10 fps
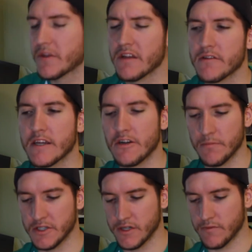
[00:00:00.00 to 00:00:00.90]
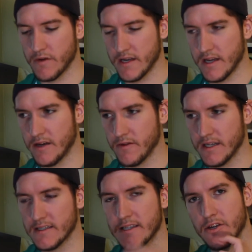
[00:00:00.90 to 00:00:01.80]
The other thing I'll mention right now
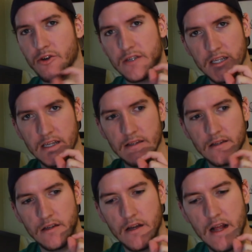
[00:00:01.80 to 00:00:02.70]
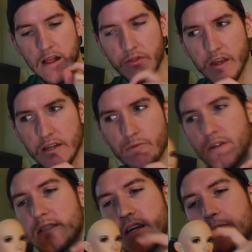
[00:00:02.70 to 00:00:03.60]
is that her teeth. The
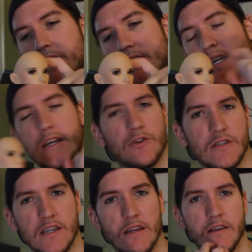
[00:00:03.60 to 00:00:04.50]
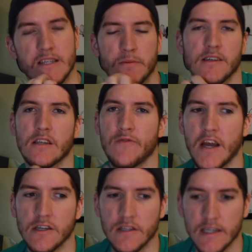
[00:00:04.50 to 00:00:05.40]
reason I'm not taking her teeth out is because I've
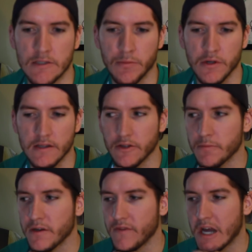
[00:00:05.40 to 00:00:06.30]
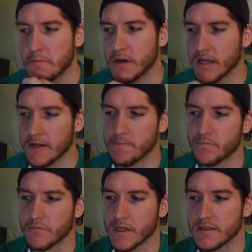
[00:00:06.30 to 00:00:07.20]
actually had to put a little bit of eye putty
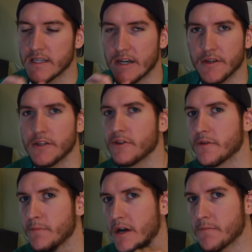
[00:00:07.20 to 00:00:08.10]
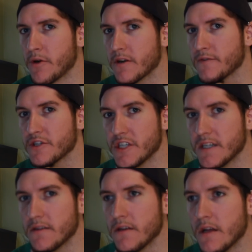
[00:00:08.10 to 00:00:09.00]
down in the bottom part of her chin.